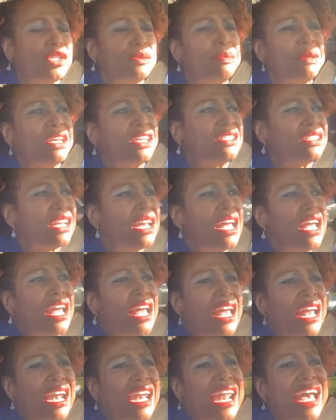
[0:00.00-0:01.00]
Because
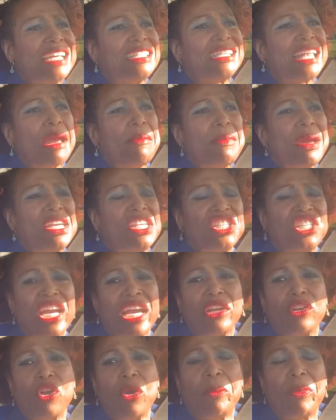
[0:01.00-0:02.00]
last time I
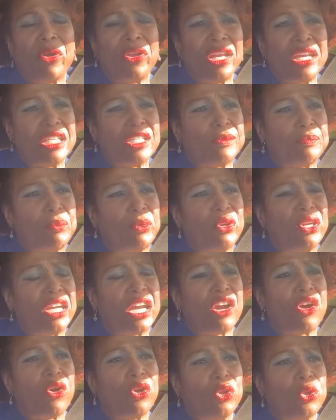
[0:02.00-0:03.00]
checked, nobody is putting
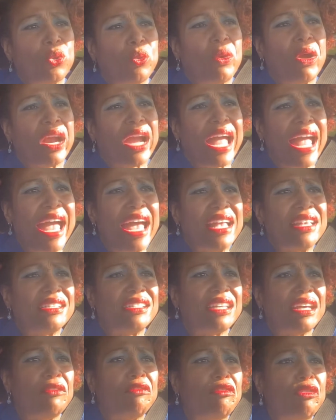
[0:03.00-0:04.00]
a gun to our
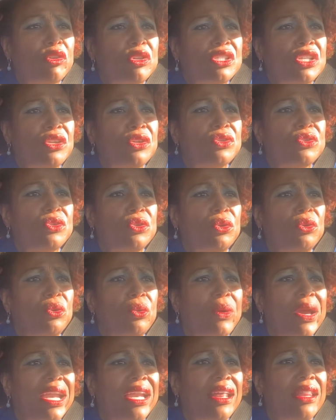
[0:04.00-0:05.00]
heads and forcing us to
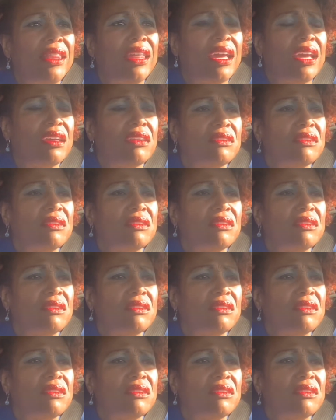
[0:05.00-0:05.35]
do anything.